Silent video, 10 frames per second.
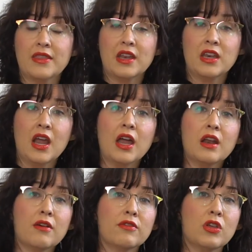then none
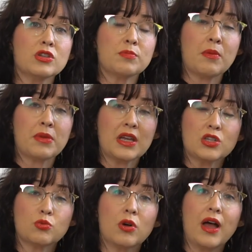of those
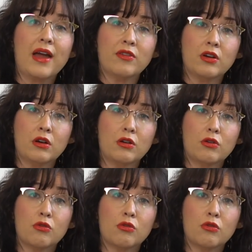pumpkins will ever